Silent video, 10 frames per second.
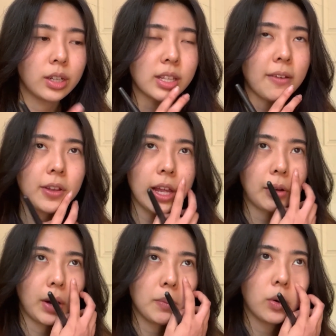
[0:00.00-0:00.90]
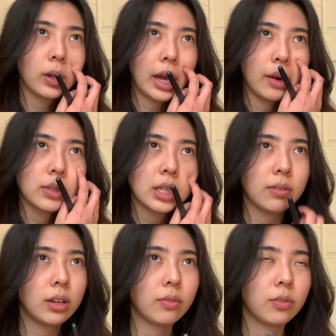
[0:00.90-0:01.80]
because I feel like rainbow clouds,
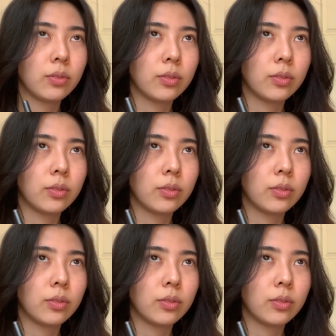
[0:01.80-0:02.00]
even if